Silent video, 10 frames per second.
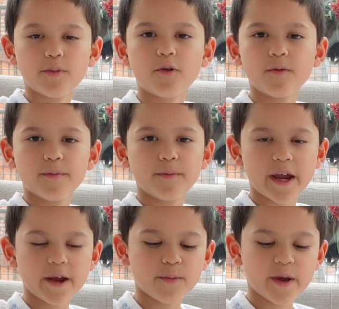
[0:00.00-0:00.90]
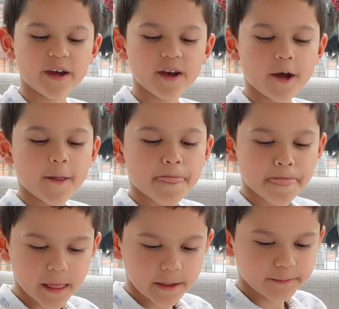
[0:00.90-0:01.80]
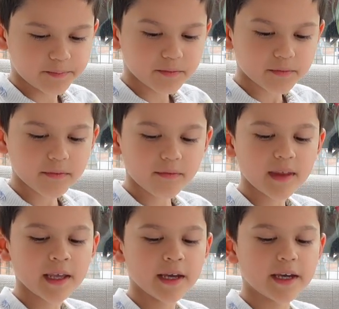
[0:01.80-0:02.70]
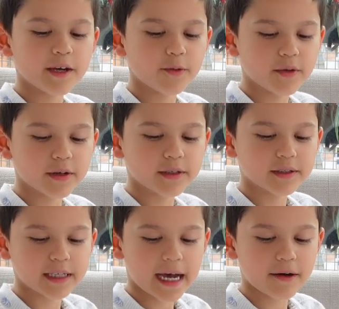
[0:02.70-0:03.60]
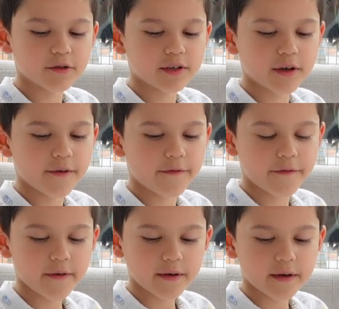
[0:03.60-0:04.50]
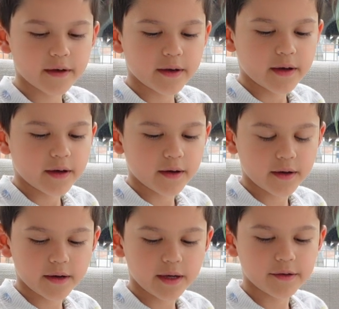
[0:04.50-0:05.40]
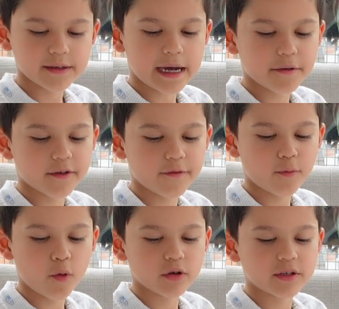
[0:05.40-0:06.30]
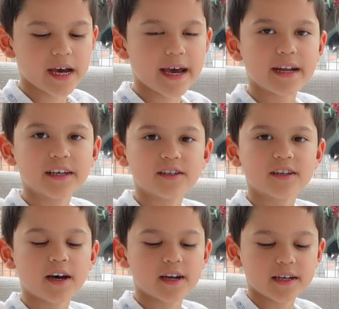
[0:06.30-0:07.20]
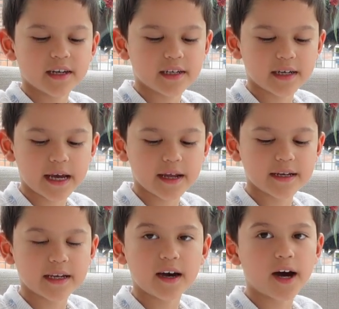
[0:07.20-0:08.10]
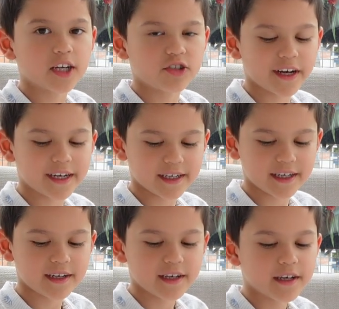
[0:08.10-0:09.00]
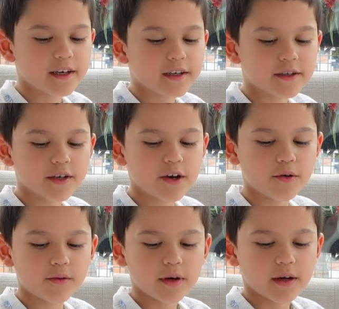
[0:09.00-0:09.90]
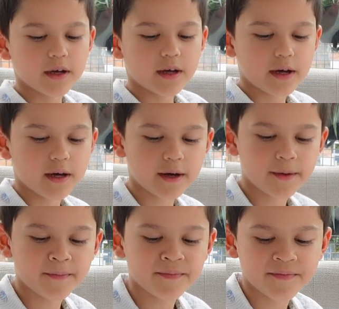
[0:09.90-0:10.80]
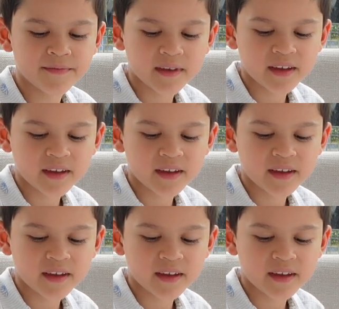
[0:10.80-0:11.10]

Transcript: born baby, he was out of he was out of water and he started to get dehydrated. So um,